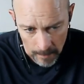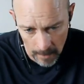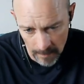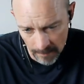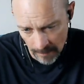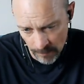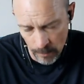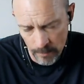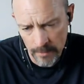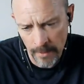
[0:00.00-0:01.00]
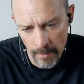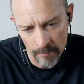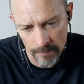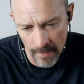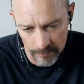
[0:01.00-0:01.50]
And then that third layer
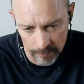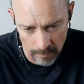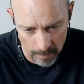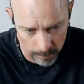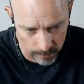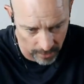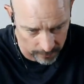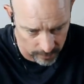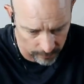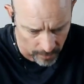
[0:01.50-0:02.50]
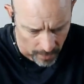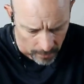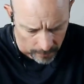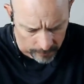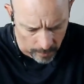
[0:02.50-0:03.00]
of advanced threat protections,
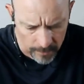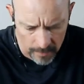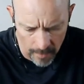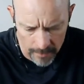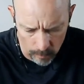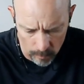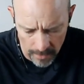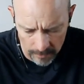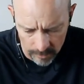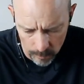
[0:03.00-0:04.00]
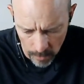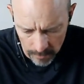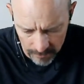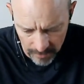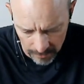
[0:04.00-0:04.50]
something like
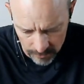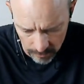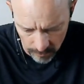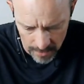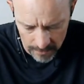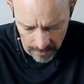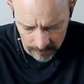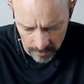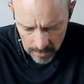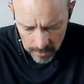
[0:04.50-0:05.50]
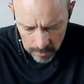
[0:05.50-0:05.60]
ransomware detection, right? That's a